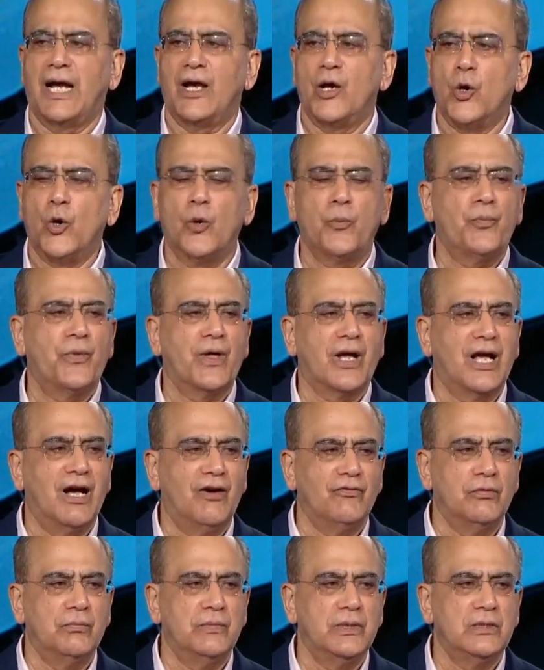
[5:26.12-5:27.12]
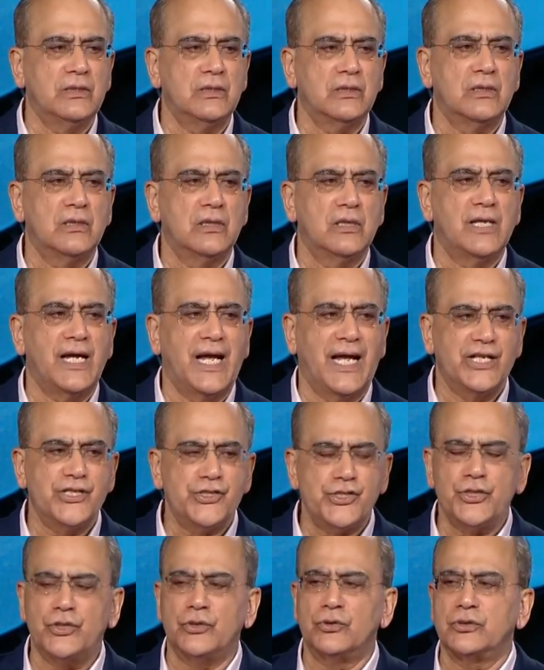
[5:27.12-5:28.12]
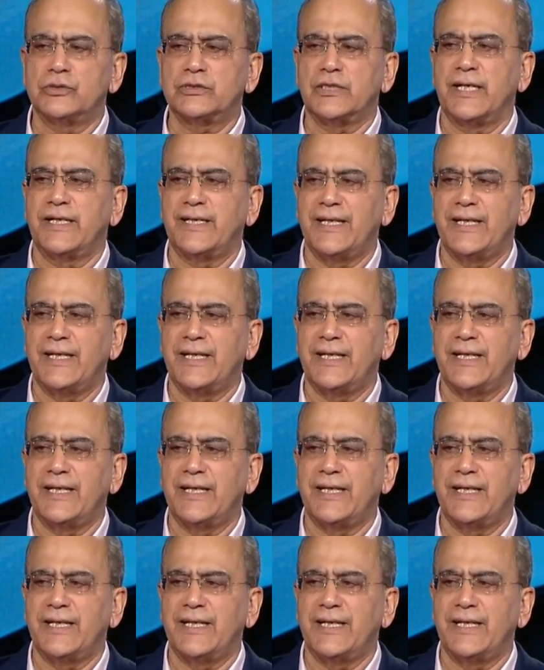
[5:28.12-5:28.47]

I hope the government, NGOs,